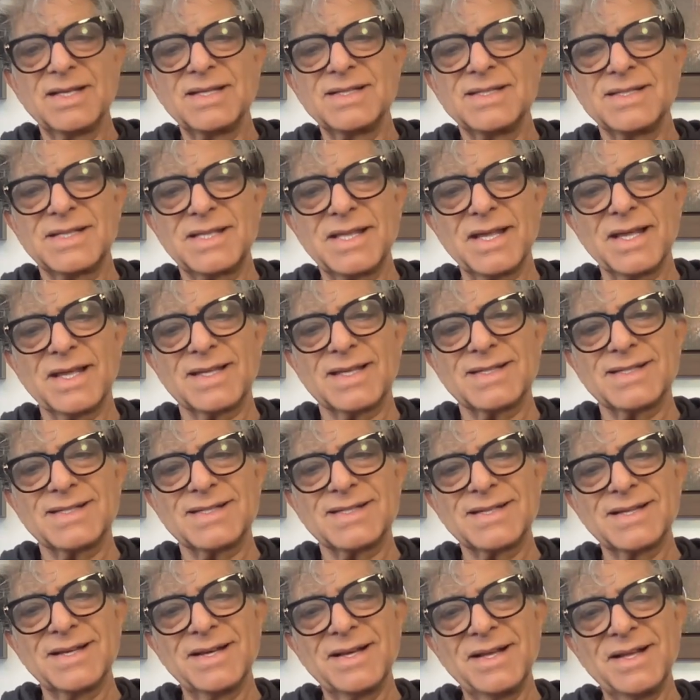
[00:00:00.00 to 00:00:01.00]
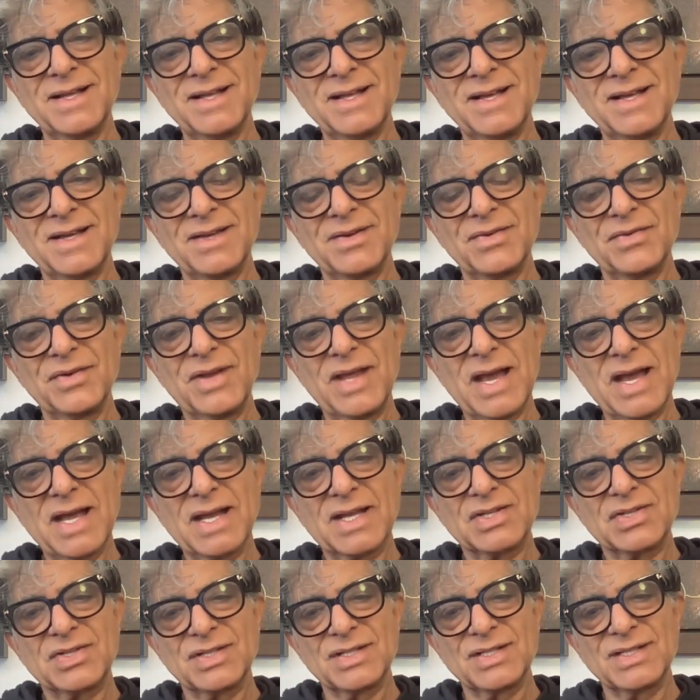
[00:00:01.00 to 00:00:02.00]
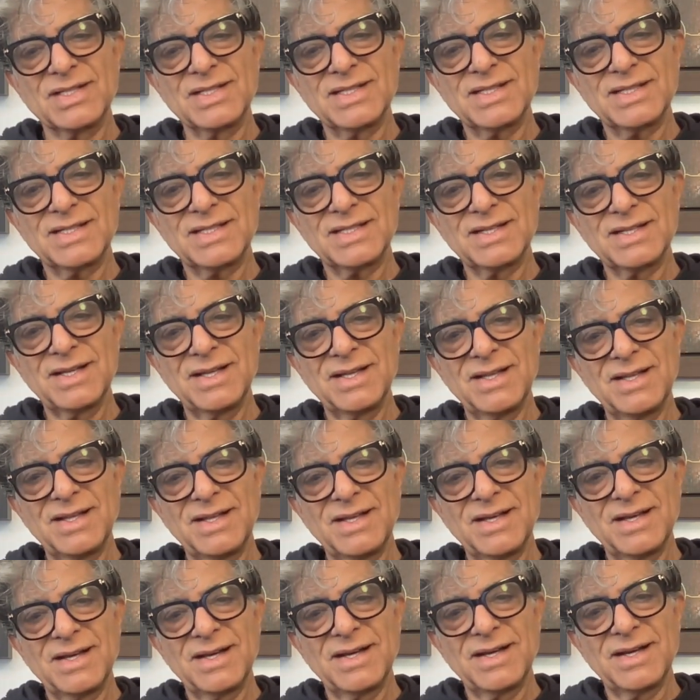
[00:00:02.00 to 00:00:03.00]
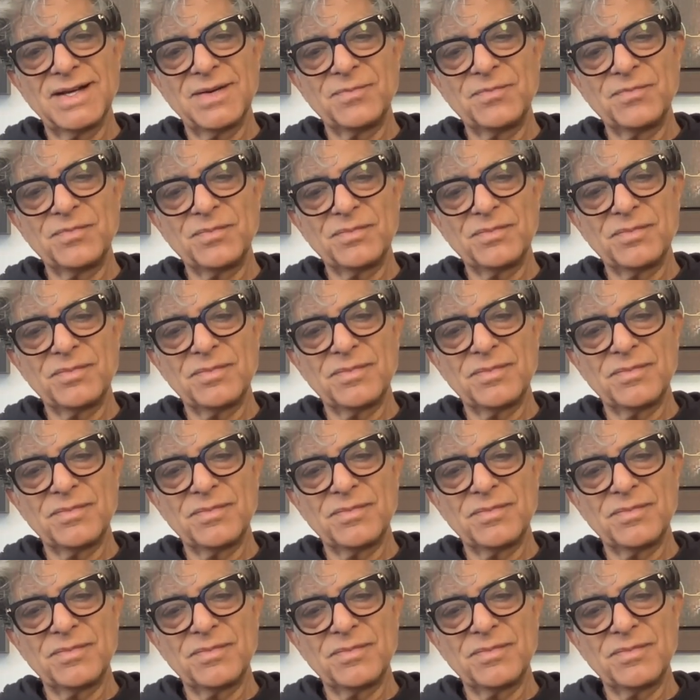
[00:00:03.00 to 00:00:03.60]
six reactions, um,